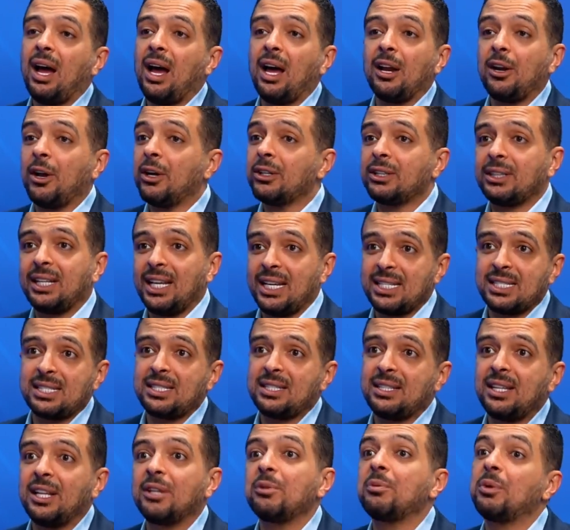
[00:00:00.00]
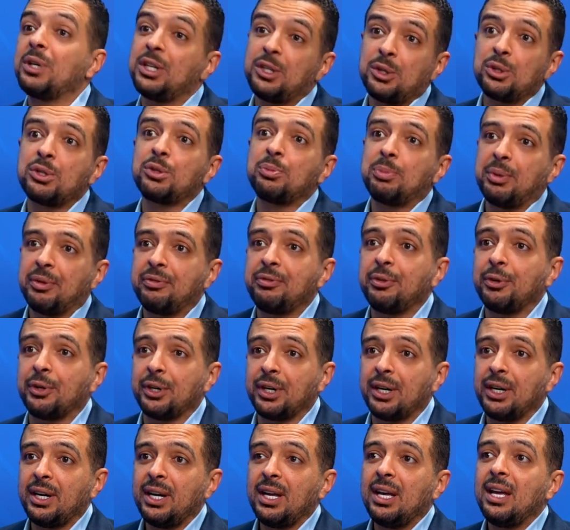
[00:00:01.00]
a lot less than we used
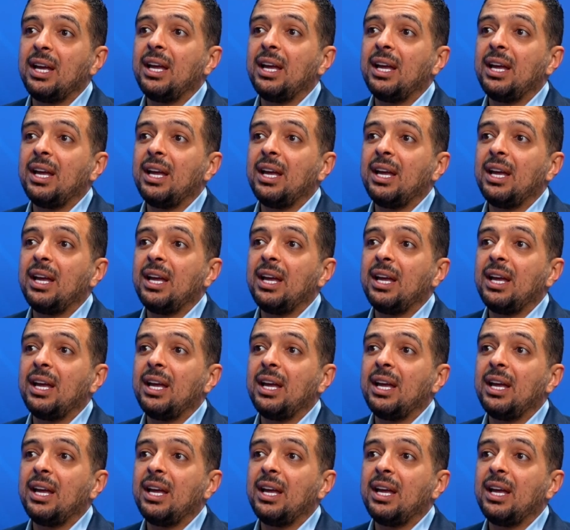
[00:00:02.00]
before.